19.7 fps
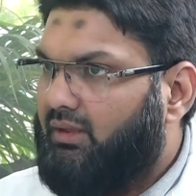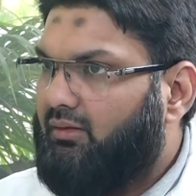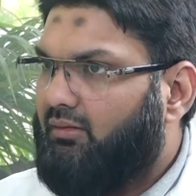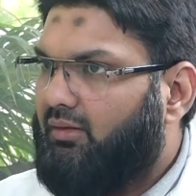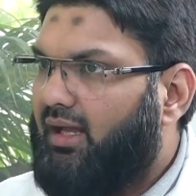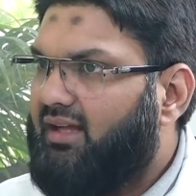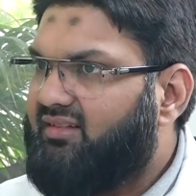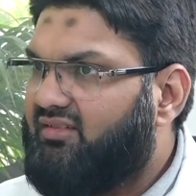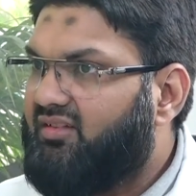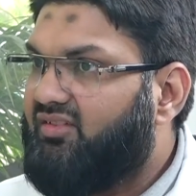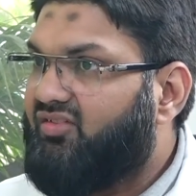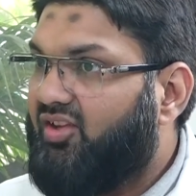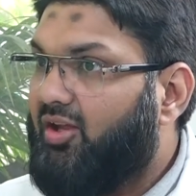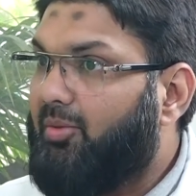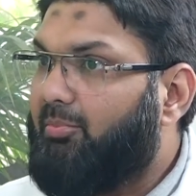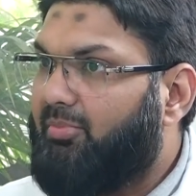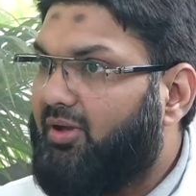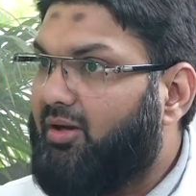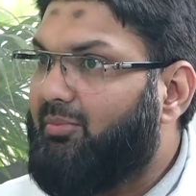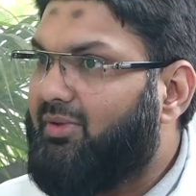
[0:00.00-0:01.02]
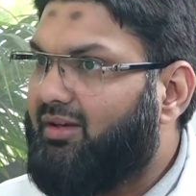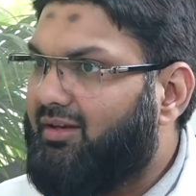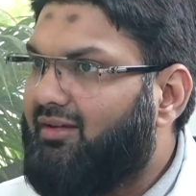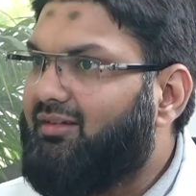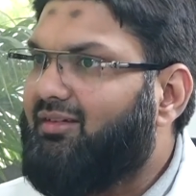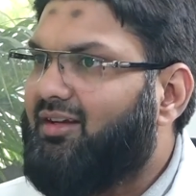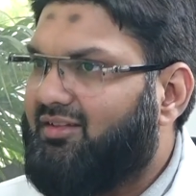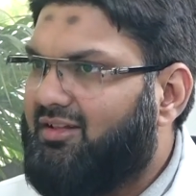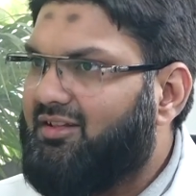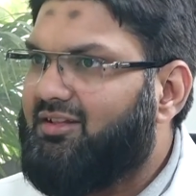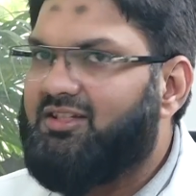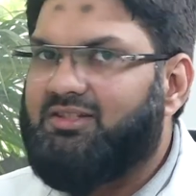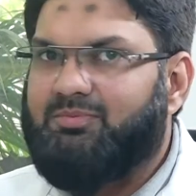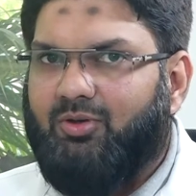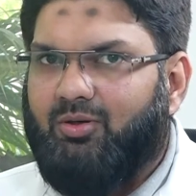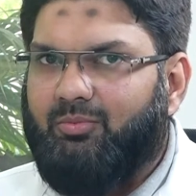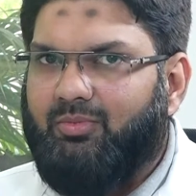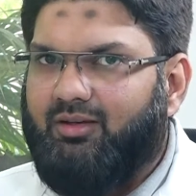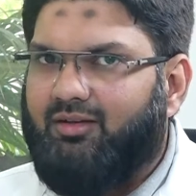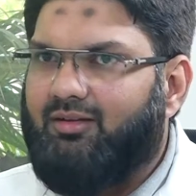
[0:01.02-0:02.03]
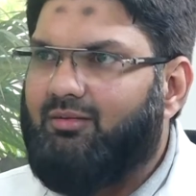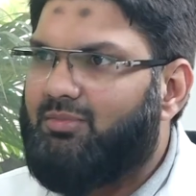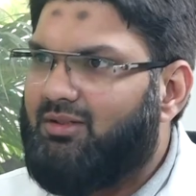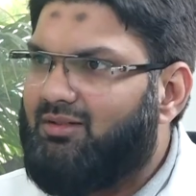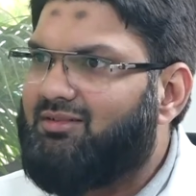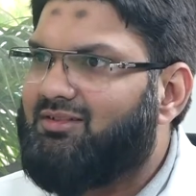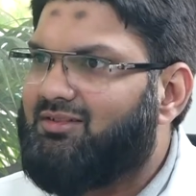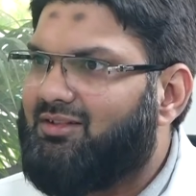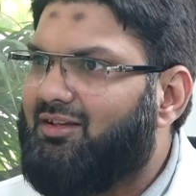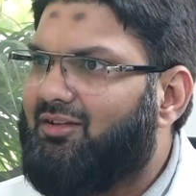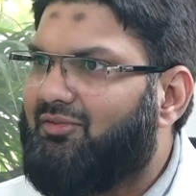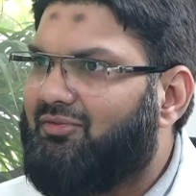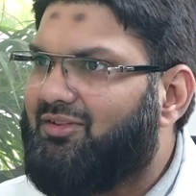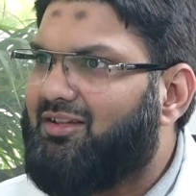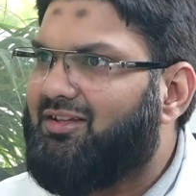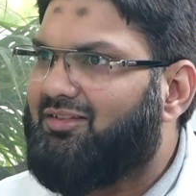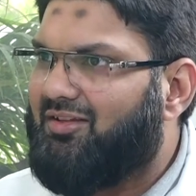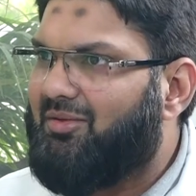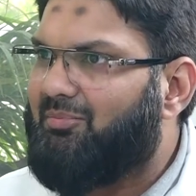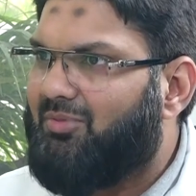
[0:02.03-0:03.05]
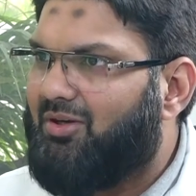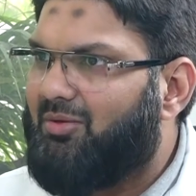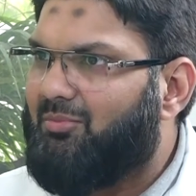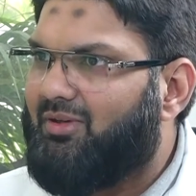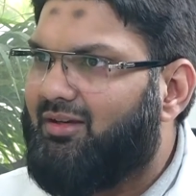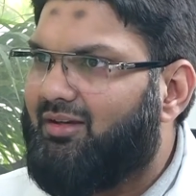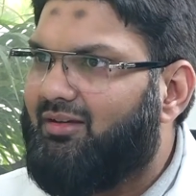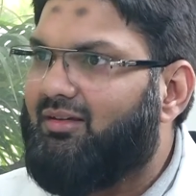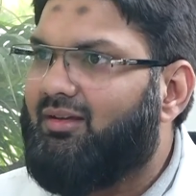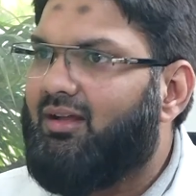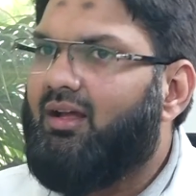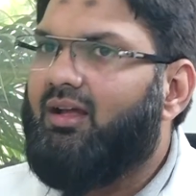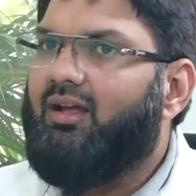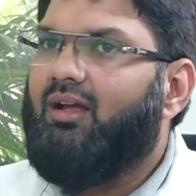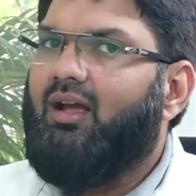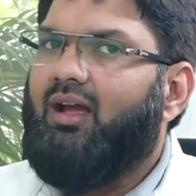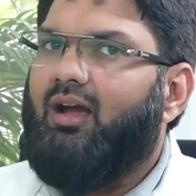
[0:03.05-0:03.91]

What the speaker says: as they say permanent, nothing is permanent, but still if they say permanent,